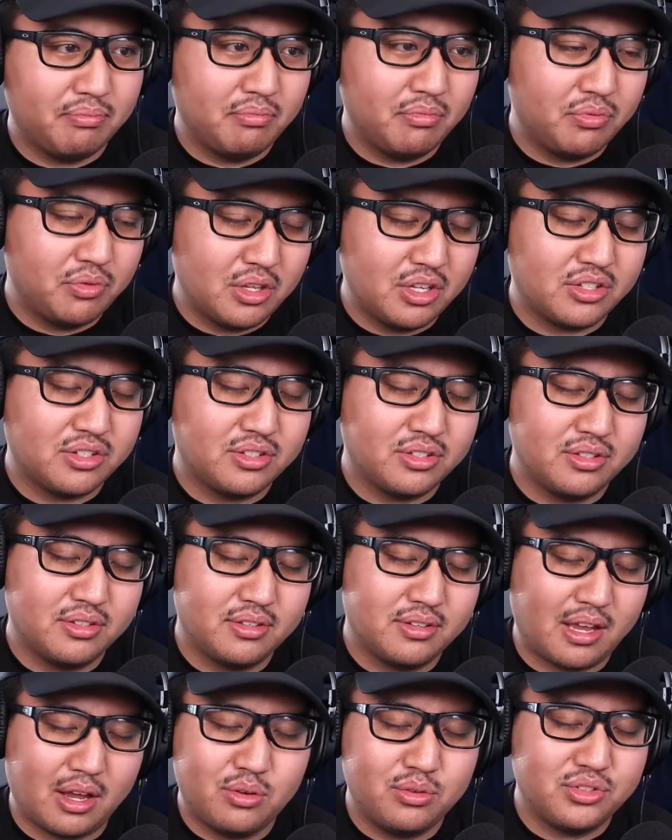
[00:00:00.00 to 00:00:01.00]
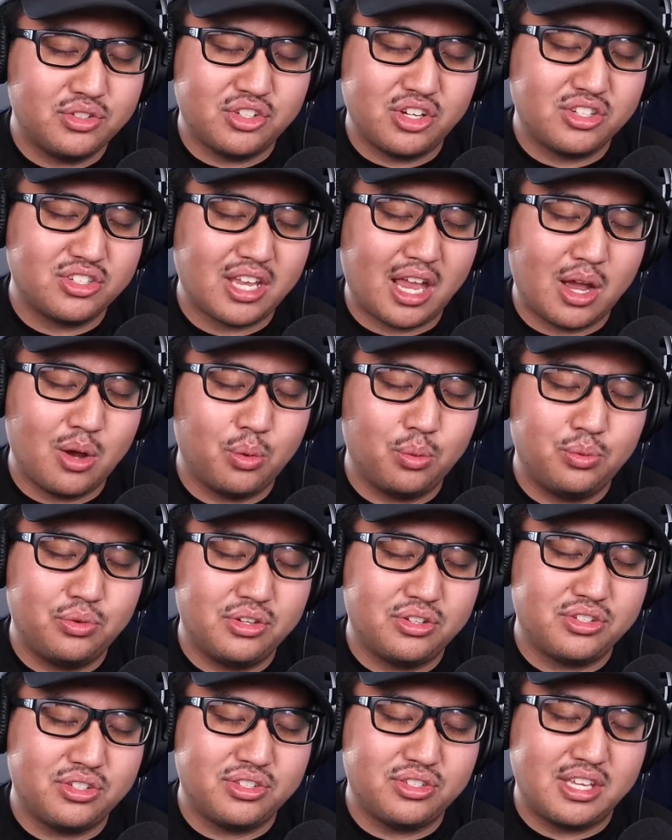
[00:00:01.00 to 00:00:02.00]
this, how
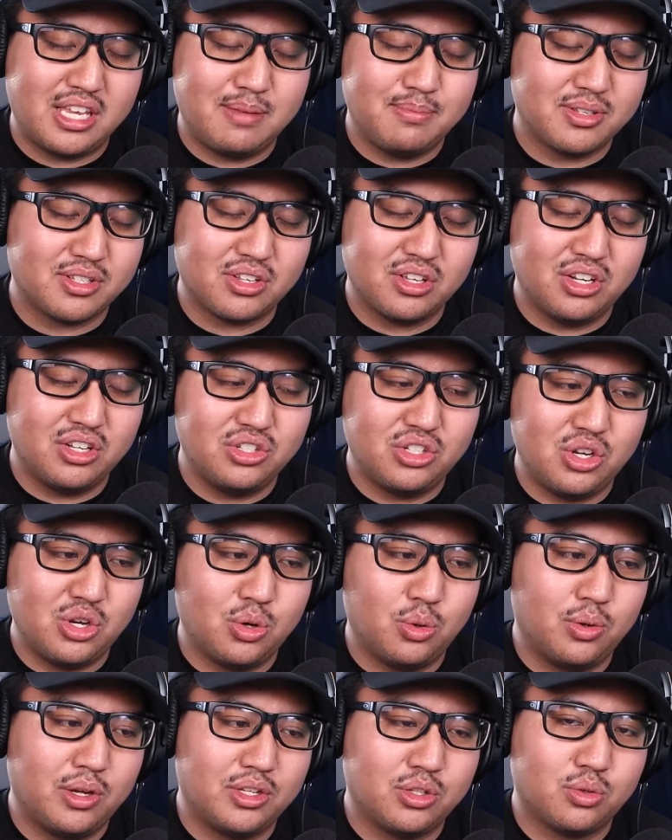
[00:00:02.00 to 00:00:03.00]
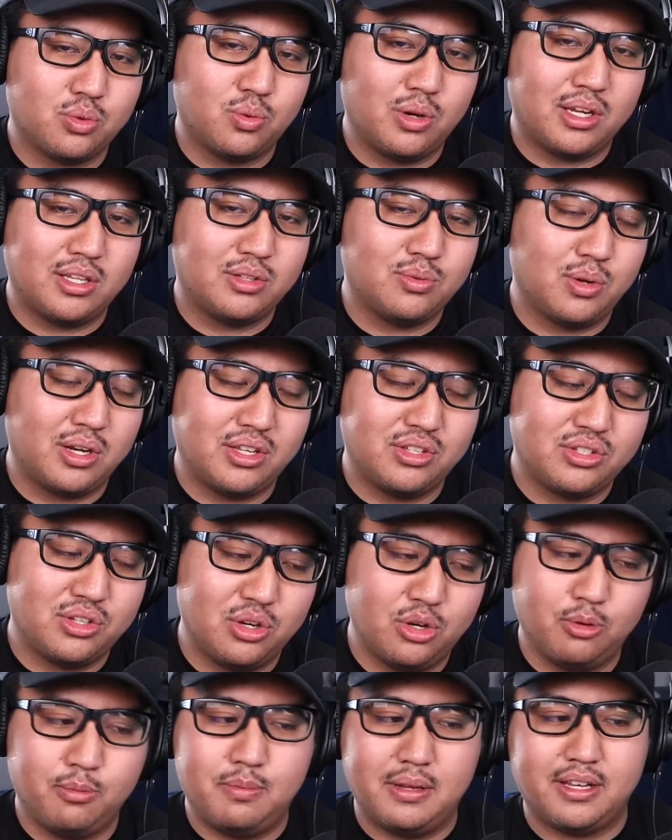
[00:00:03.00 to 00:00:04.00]
this team is going to do in
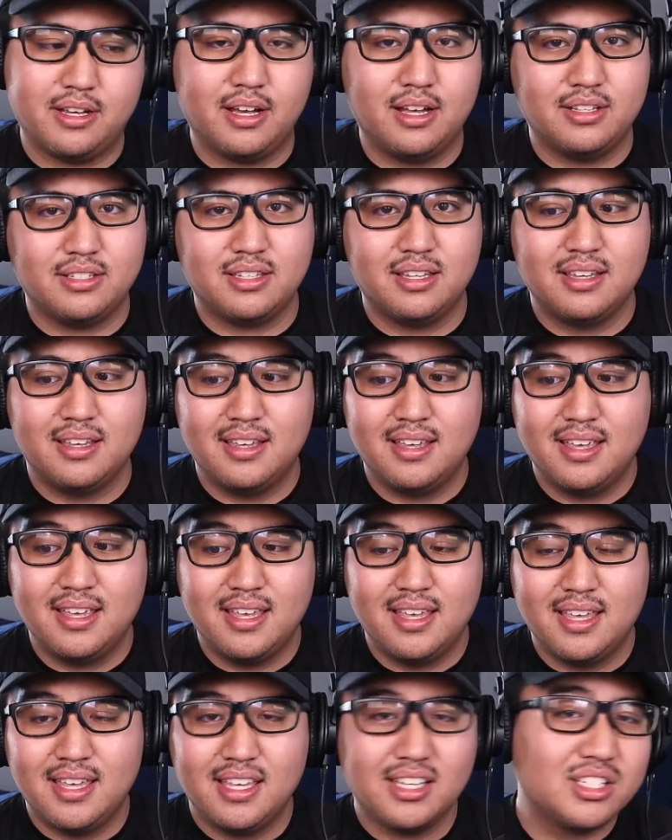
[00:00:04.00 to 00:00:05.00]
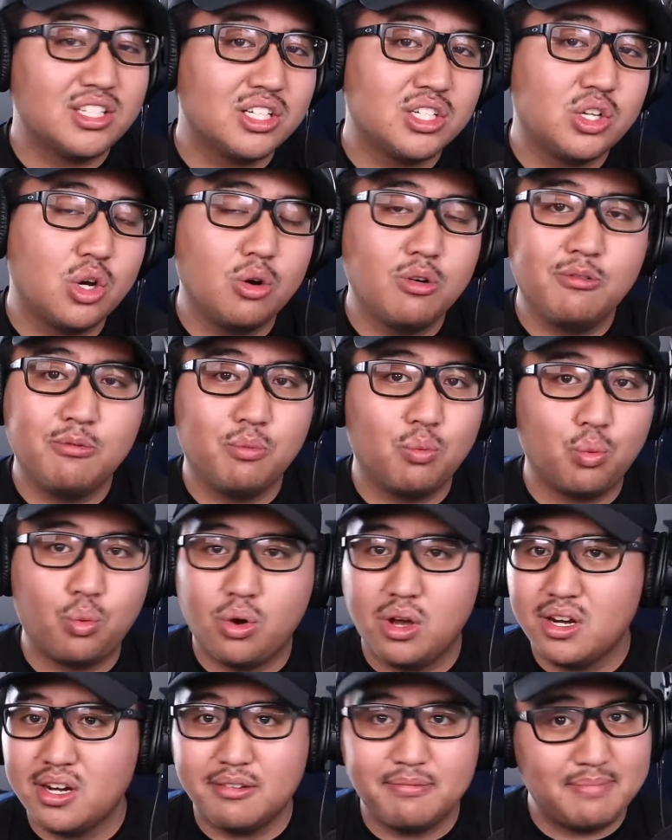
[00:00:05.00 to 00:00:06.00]
2022, because it could go
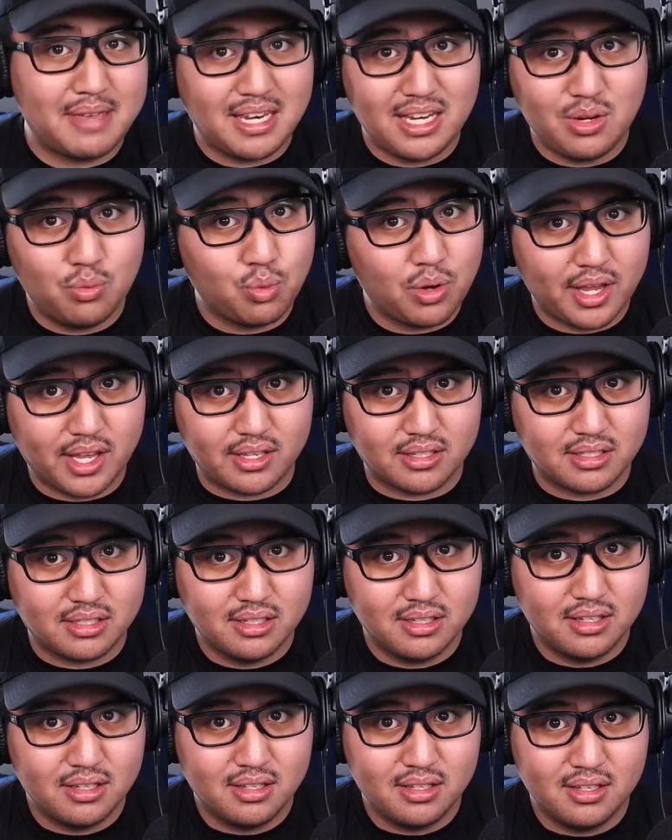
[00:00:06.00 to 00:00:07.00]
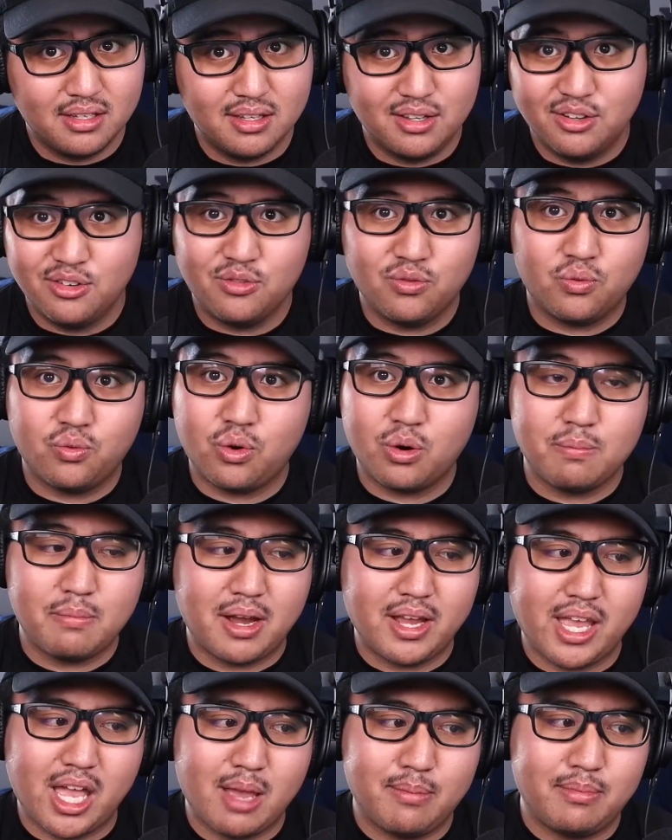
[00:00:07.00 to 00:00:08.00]
one of many ways for
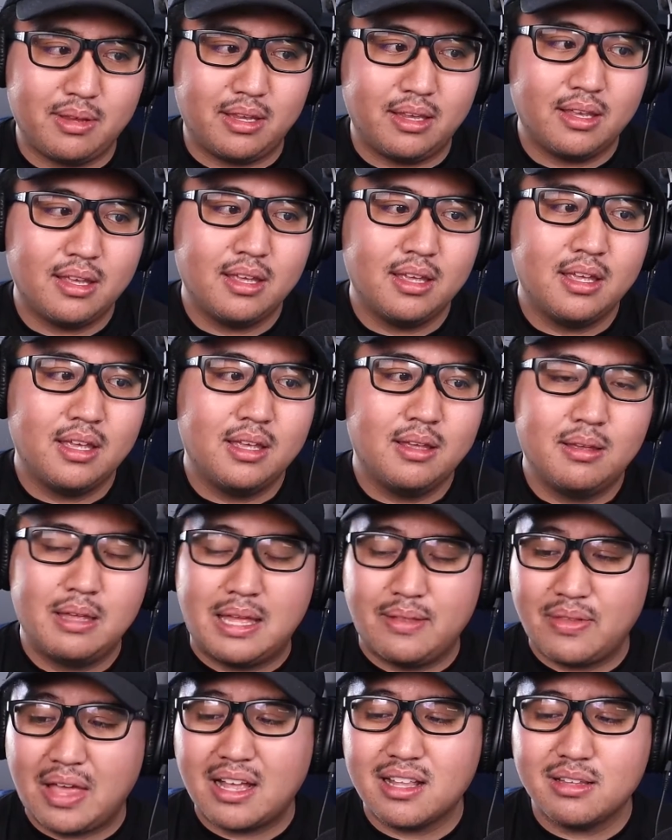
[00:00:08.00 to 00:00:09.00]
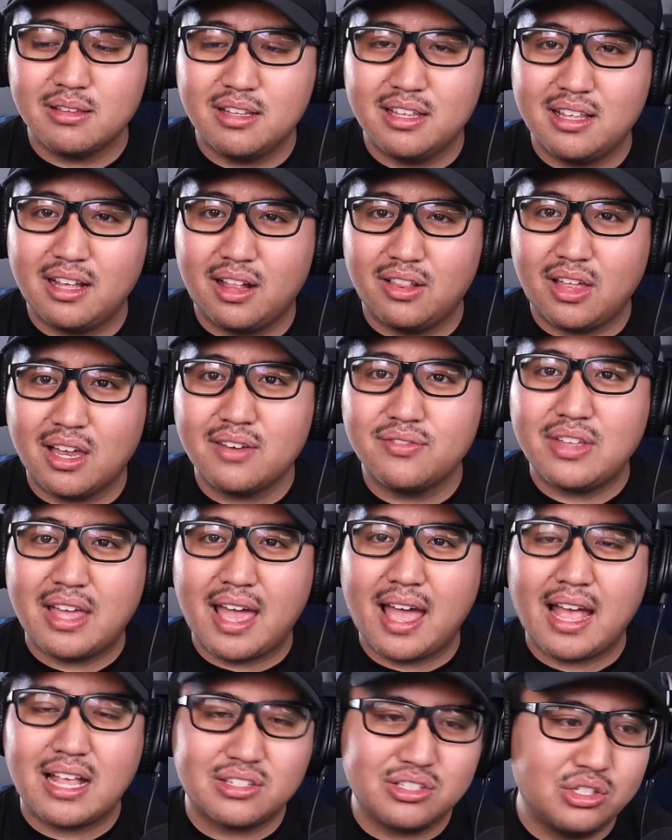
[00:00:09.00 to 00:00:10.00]
Miami. And that a lot of it
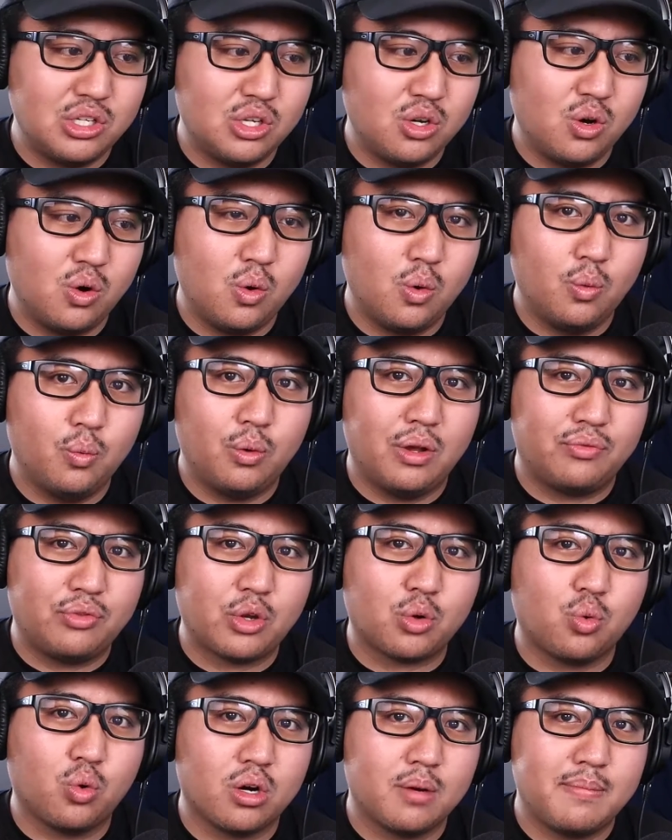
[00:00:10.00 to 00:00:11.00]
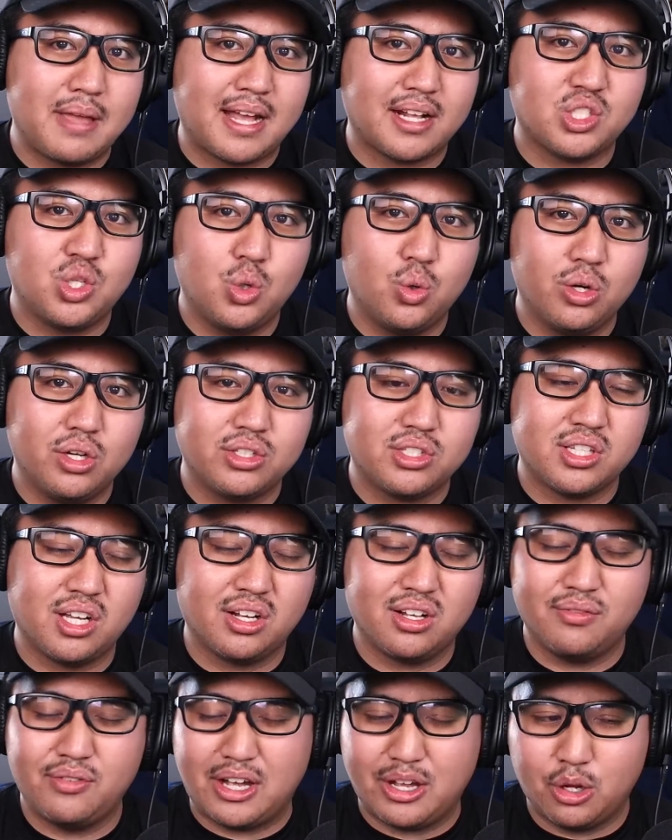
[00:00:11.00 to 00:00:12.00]
has to do with their quarterback, Tua
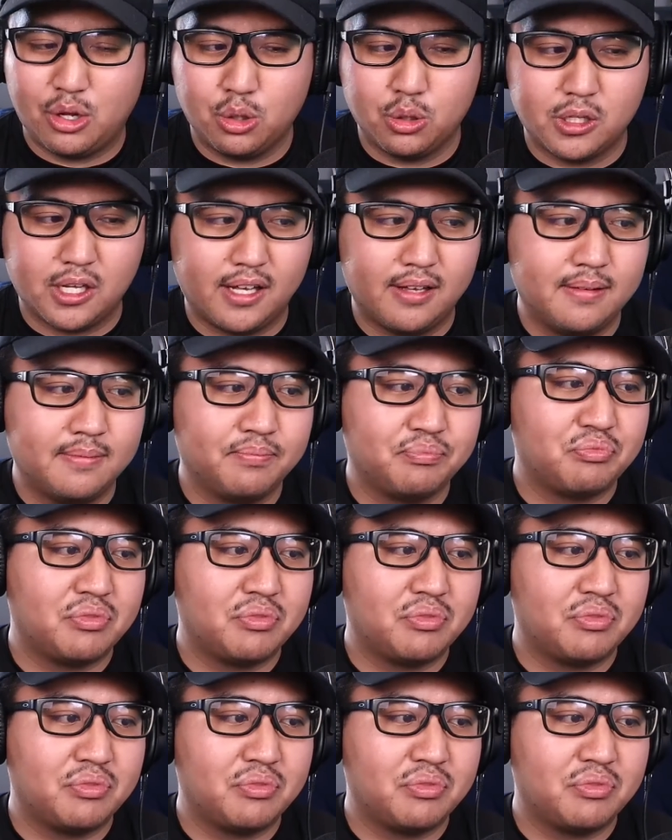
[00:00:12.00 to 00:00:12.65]
Tagovailoa.